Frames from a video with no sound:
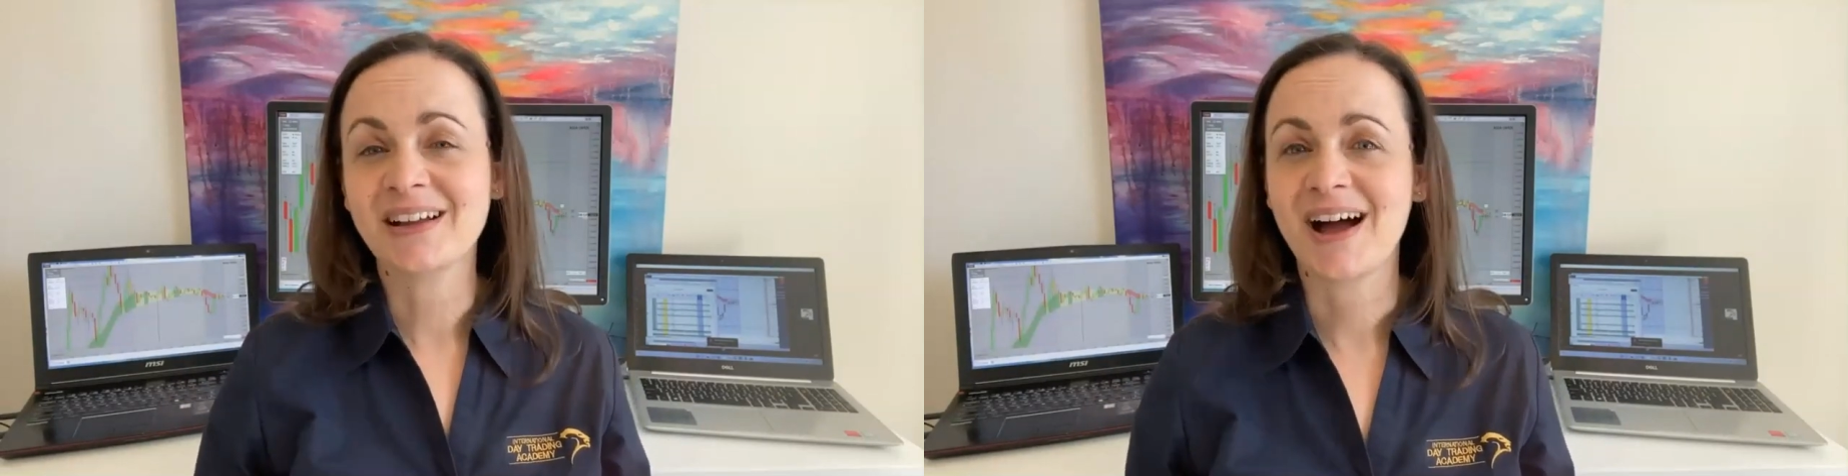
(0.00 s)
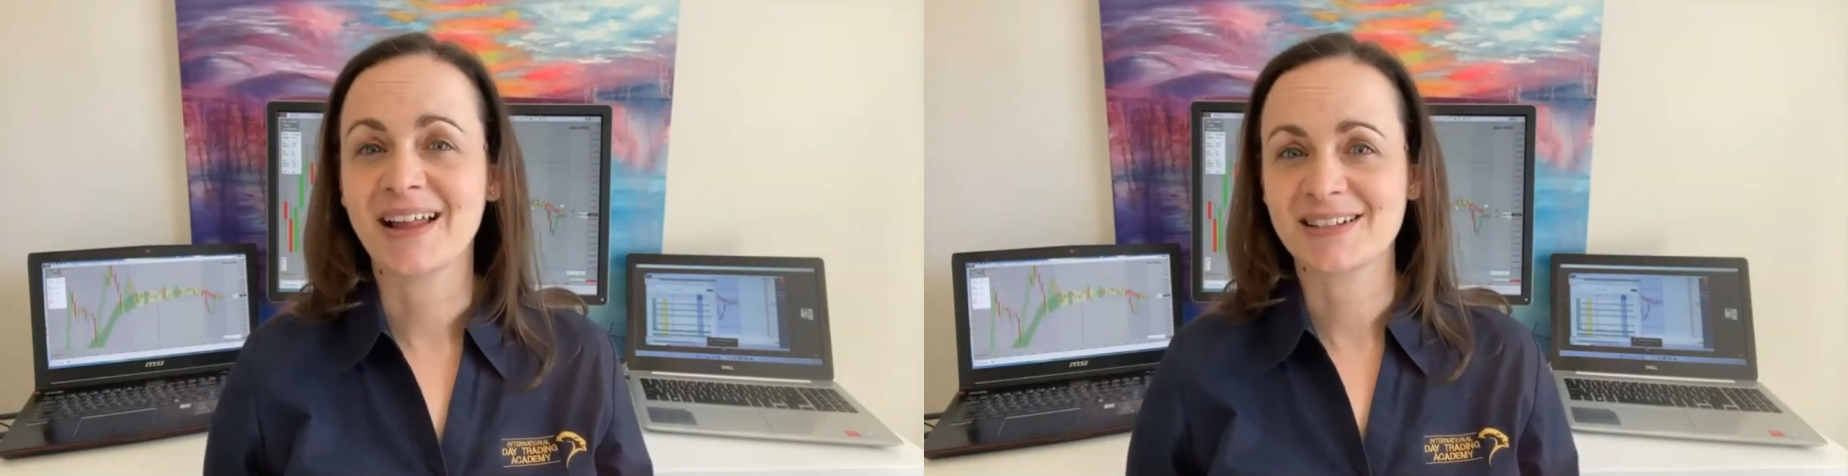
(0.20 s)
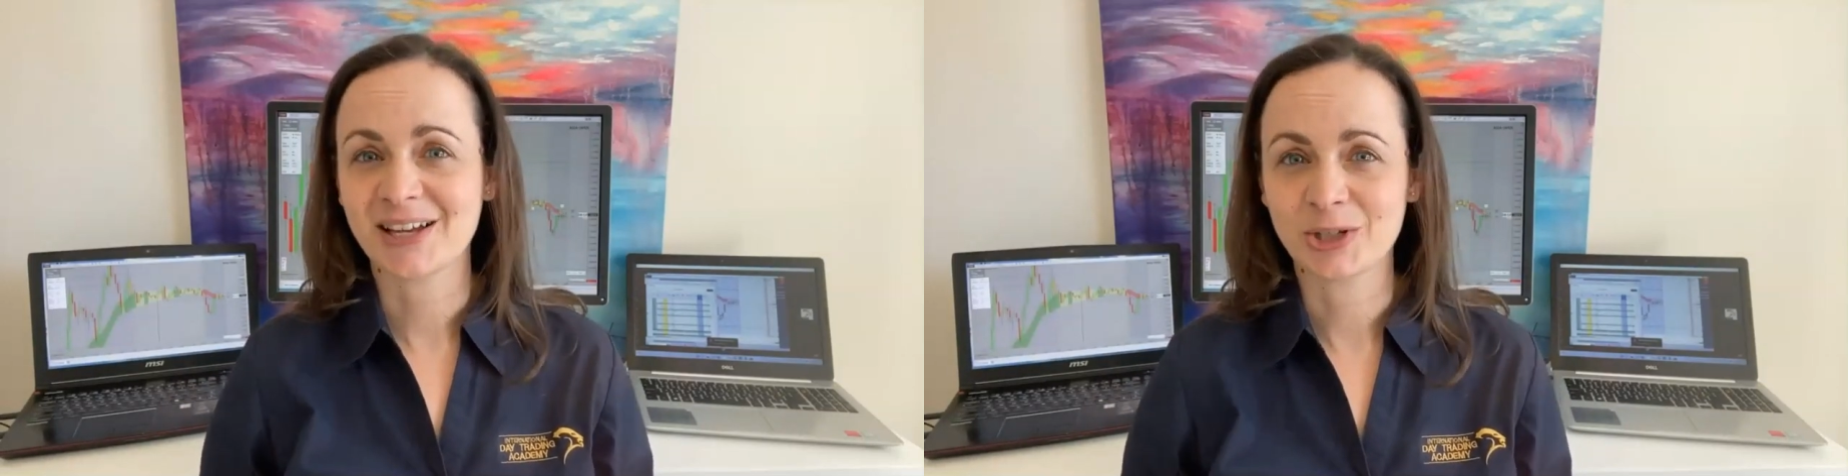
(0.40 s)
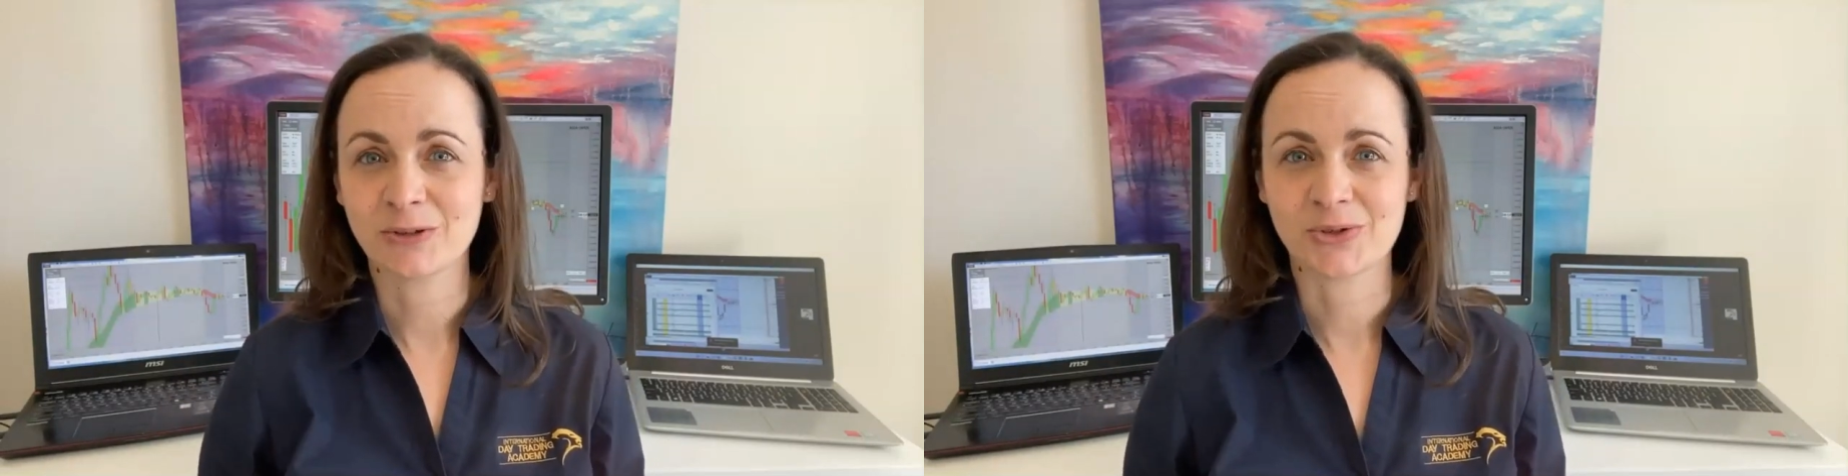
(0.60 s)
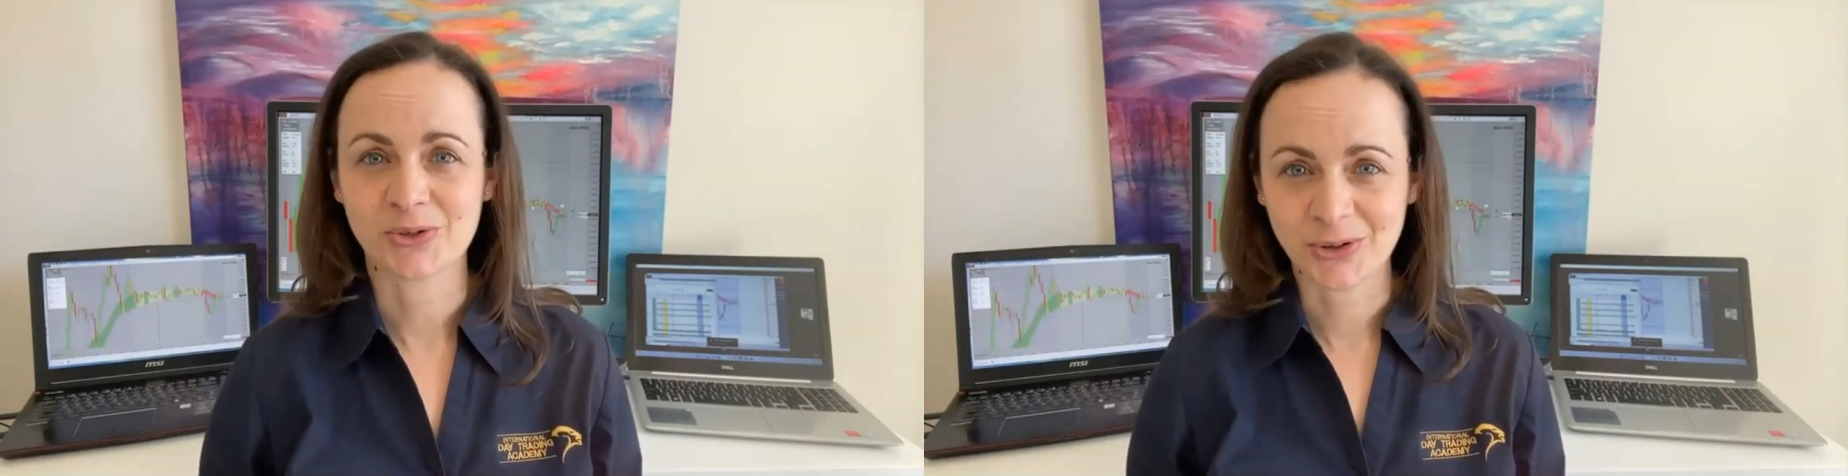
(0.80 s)
lines that
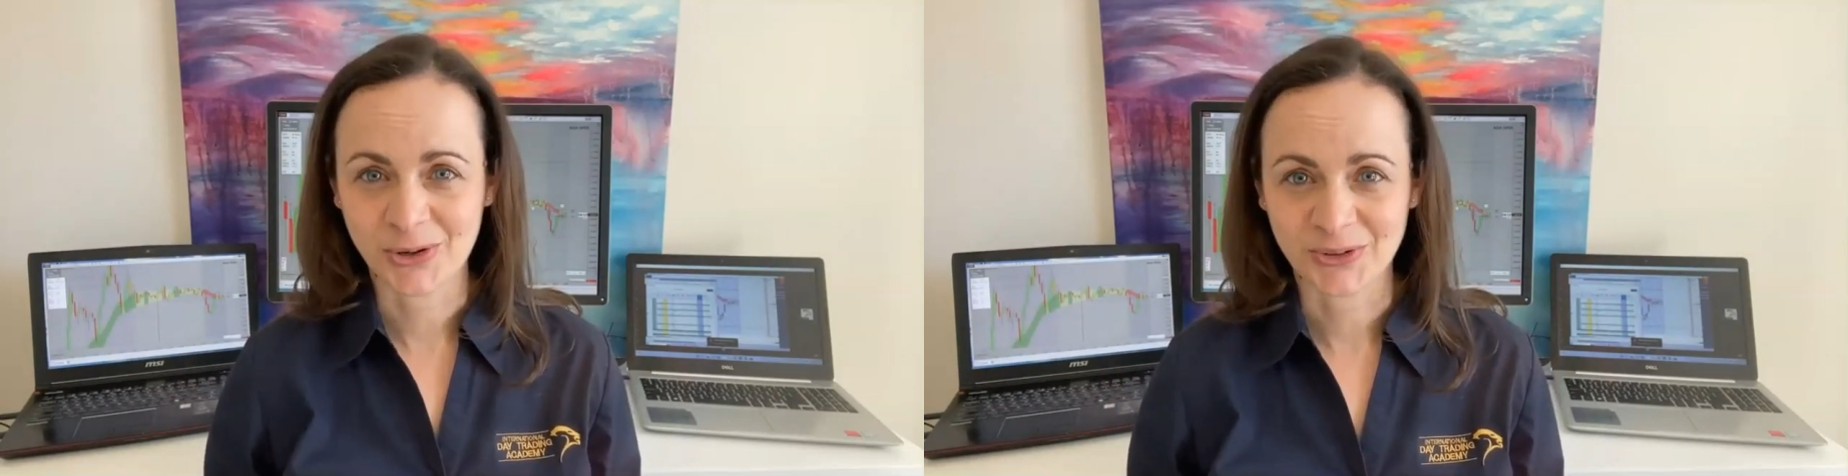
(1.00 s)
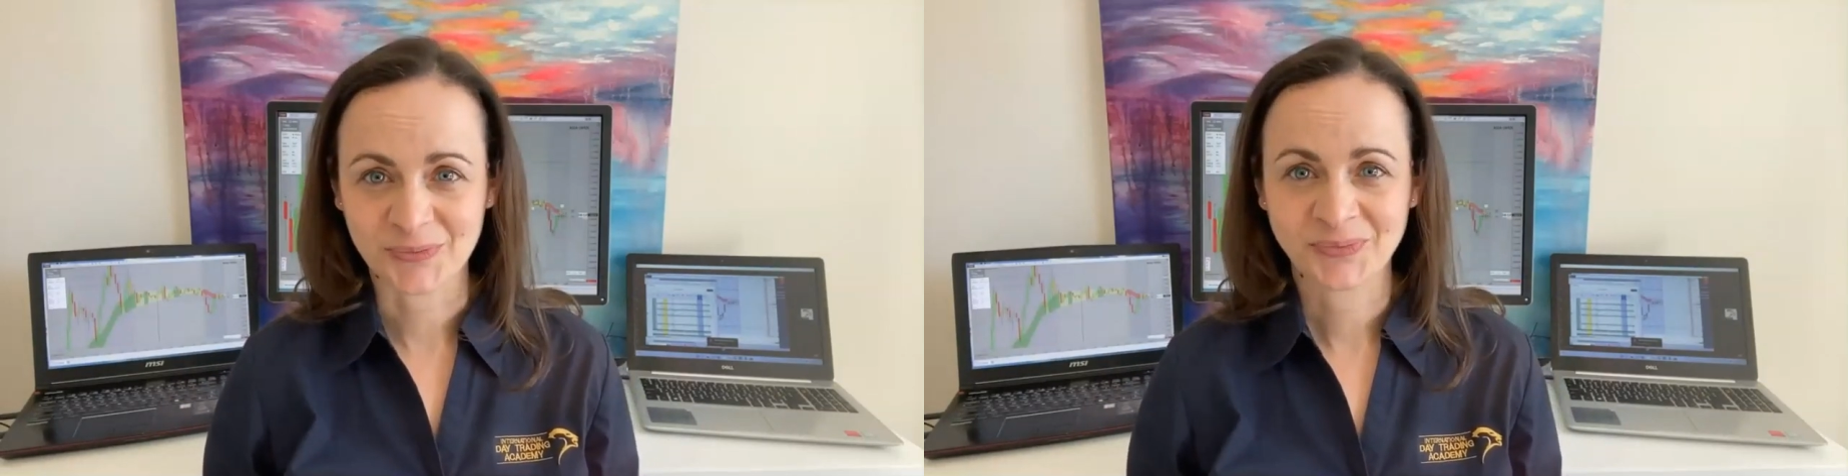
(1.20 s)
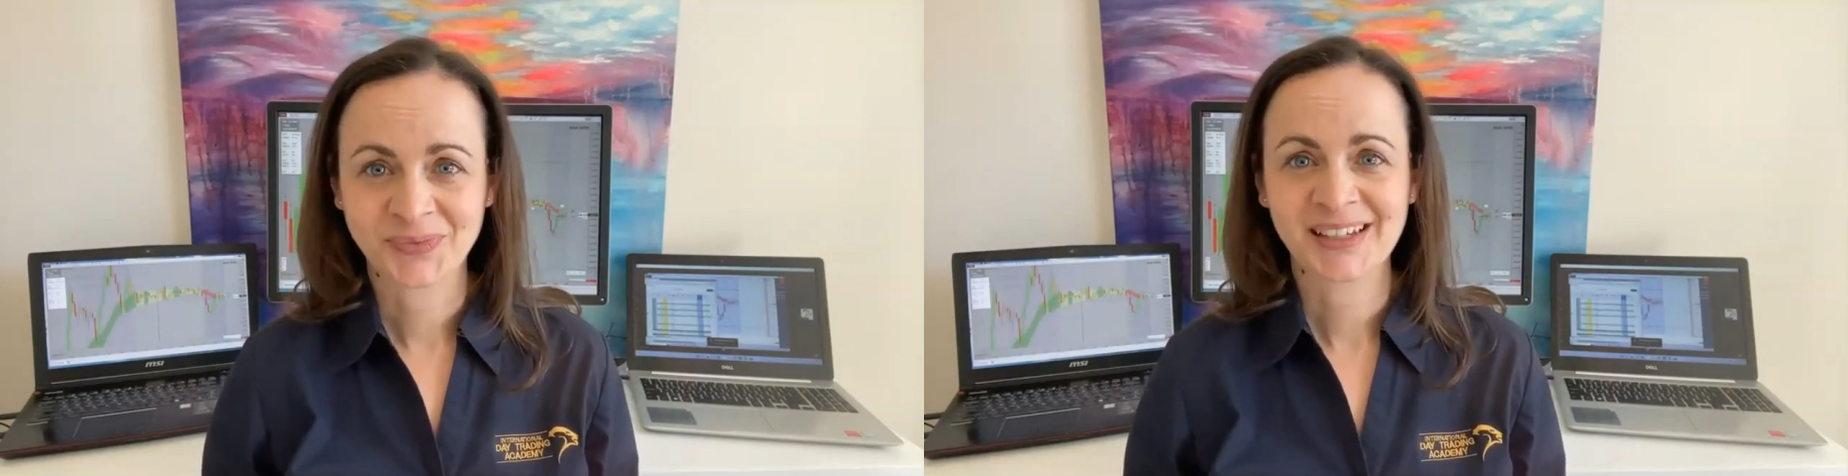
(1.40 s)
you've drawn.